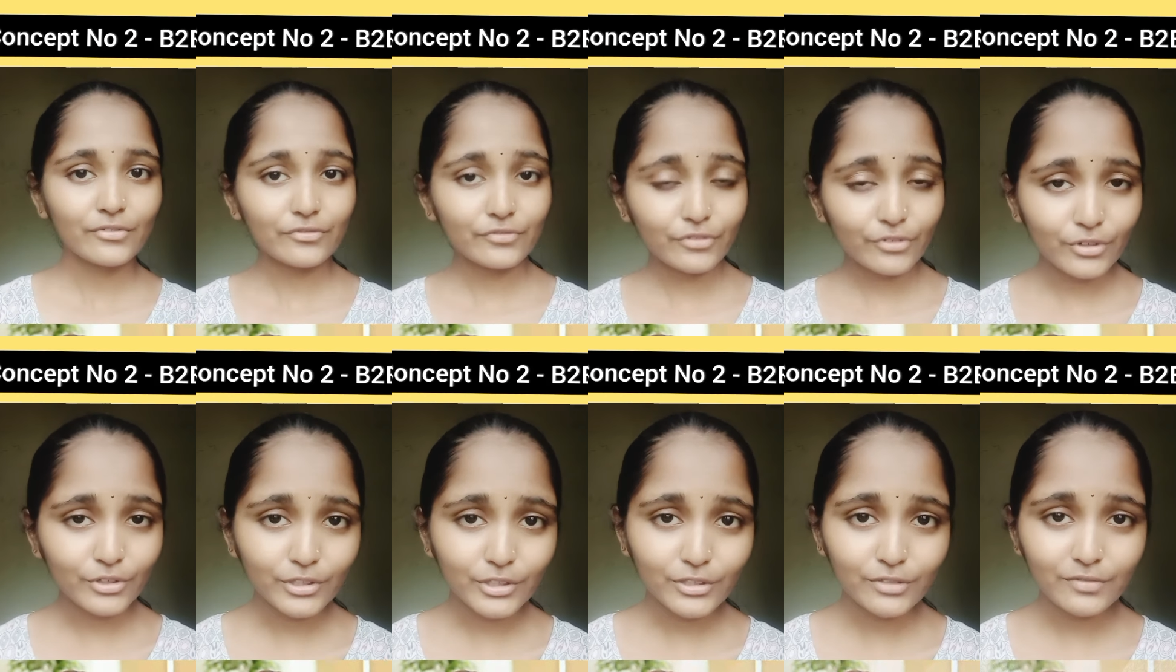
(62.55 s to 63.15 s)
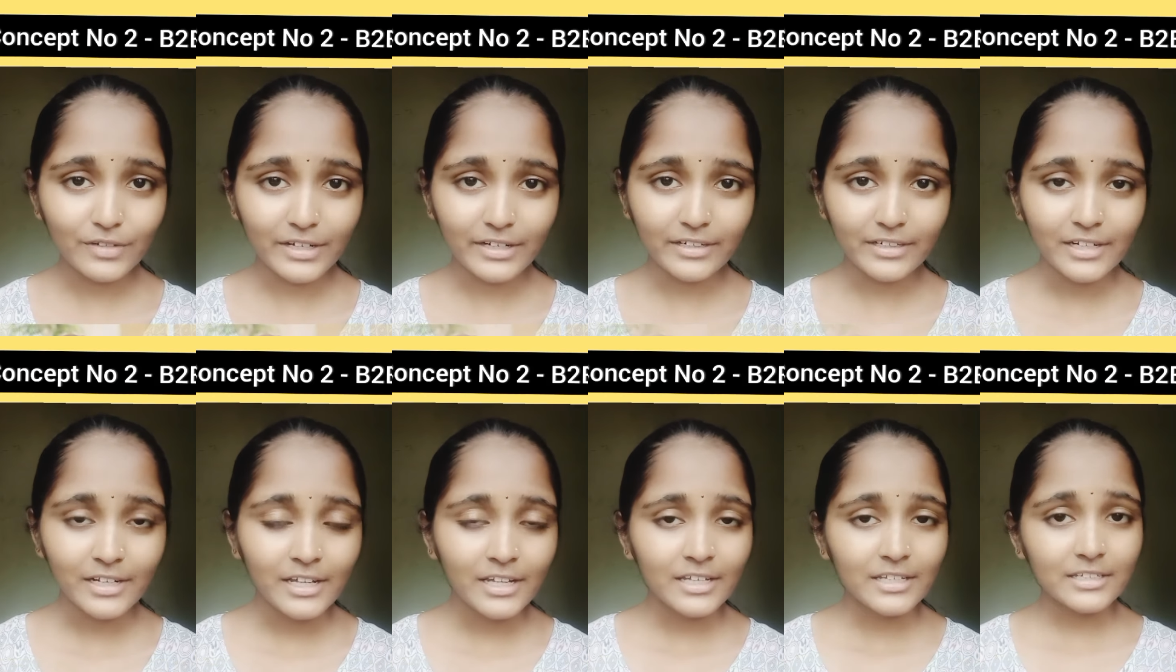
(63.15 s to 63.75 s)
Fourth one,
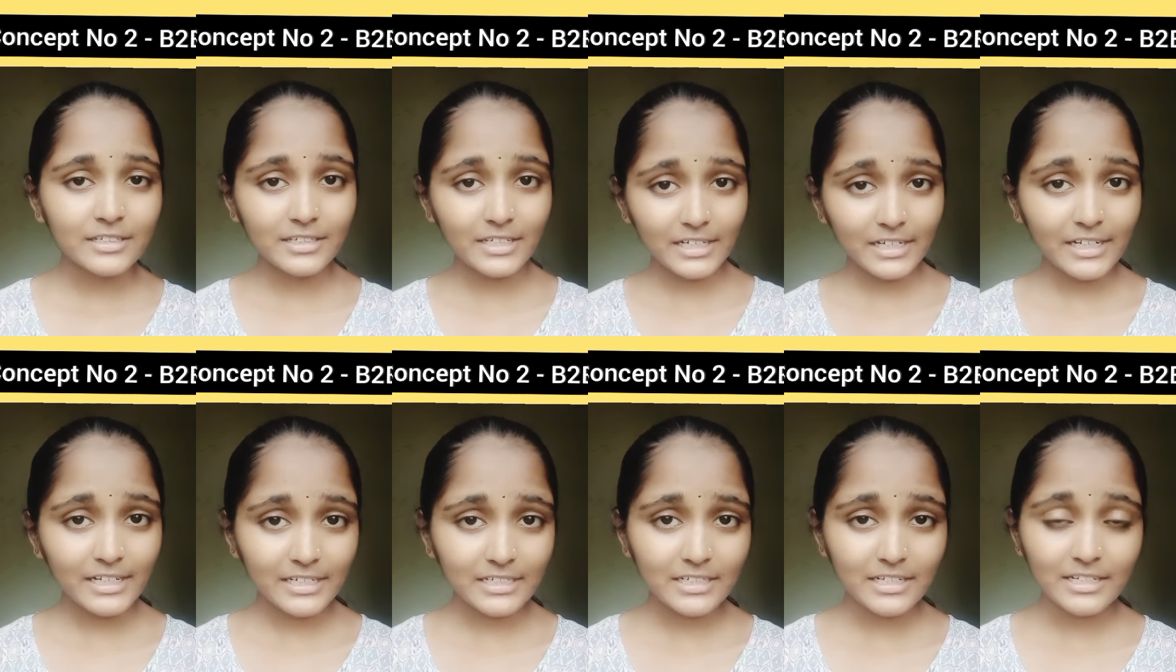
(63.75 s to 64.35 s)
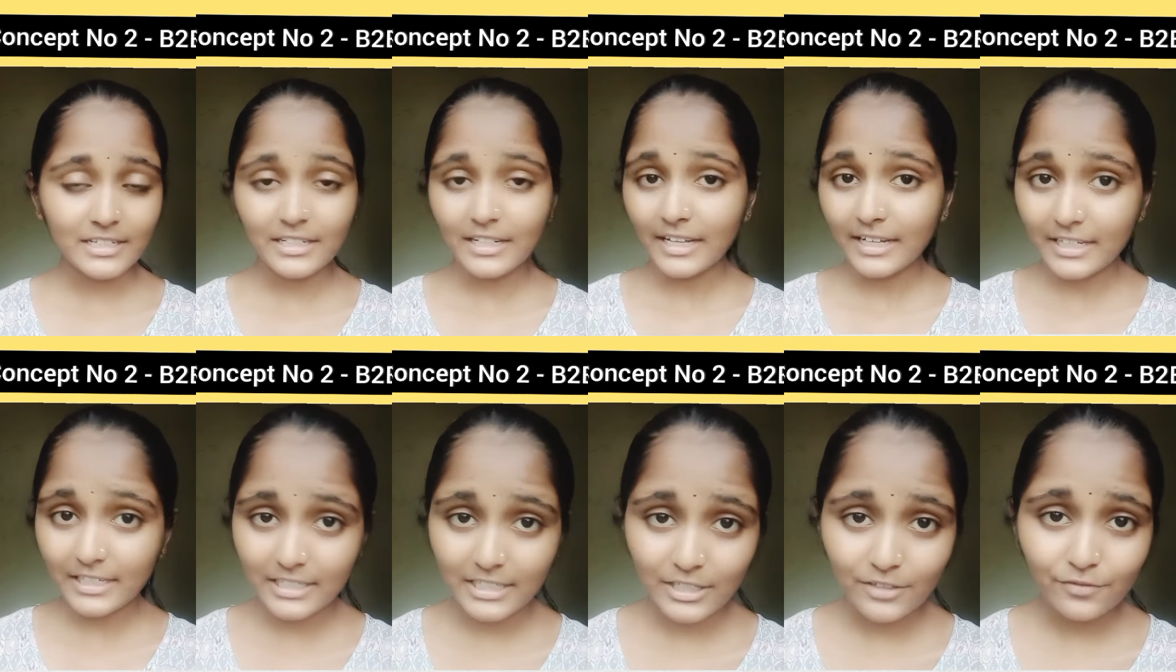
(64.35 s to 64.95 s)
delete
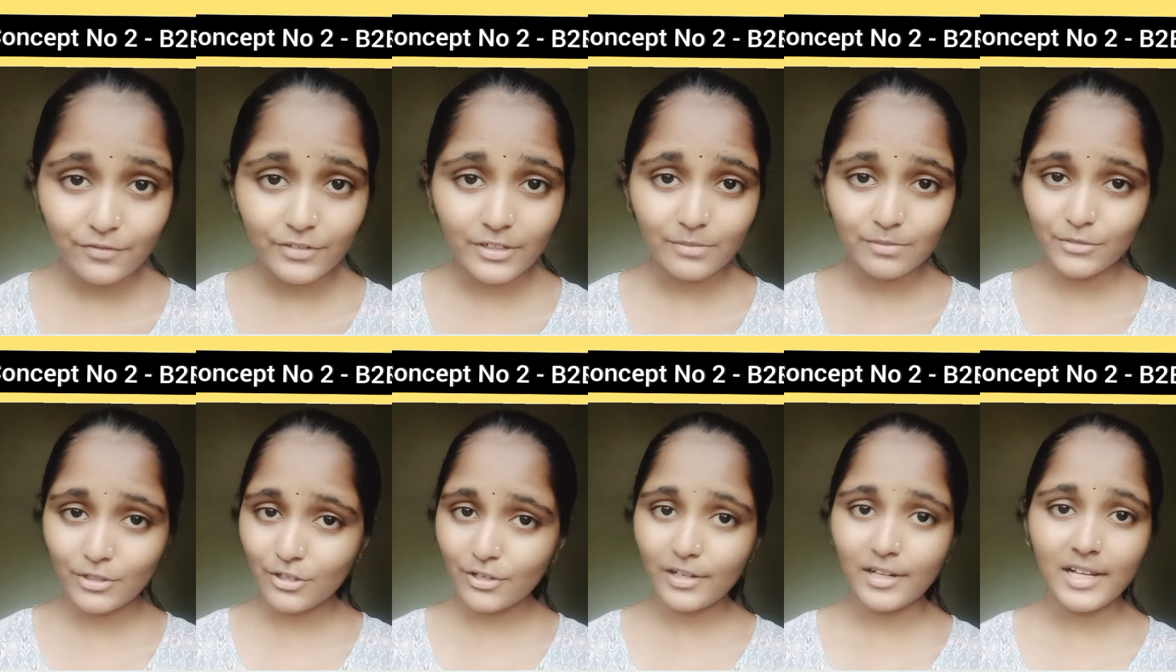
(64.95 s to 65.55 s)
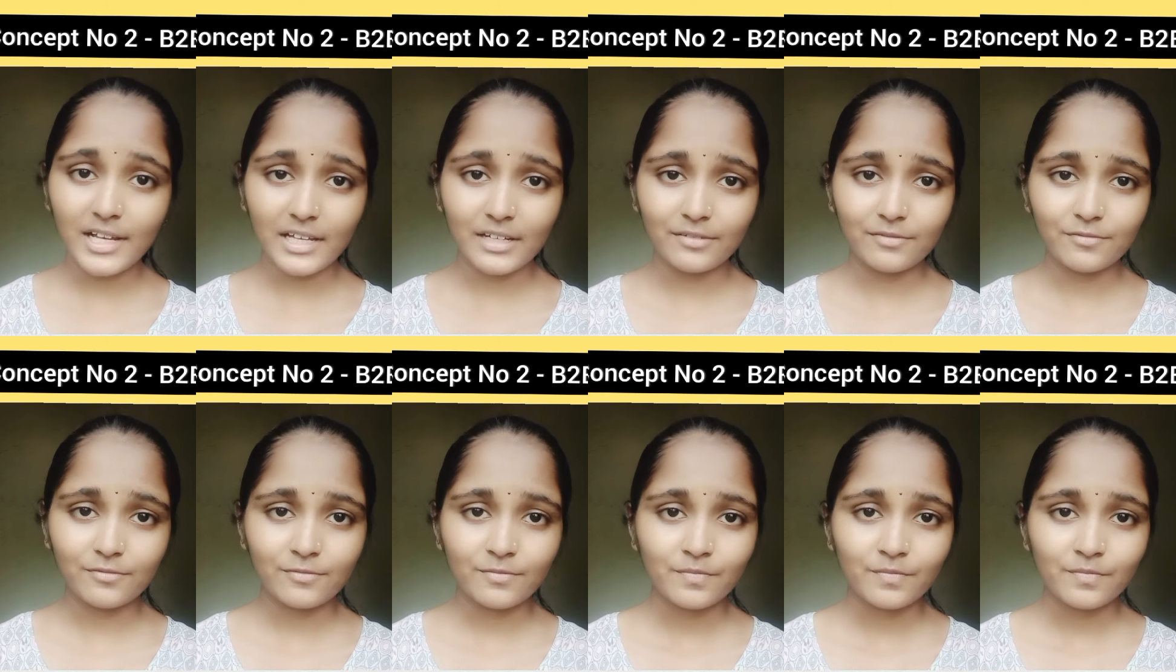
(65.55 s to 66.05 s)
negative from your life.